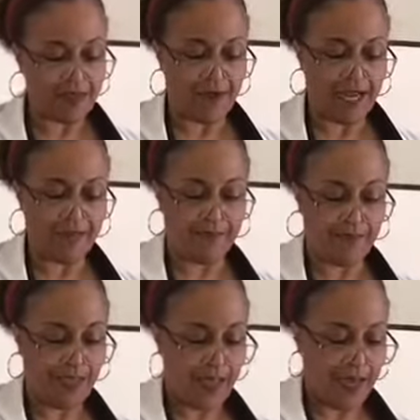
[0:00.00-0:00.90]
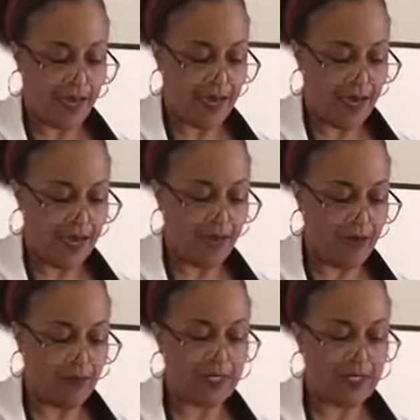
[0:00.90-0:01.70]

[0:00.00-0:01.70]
right? We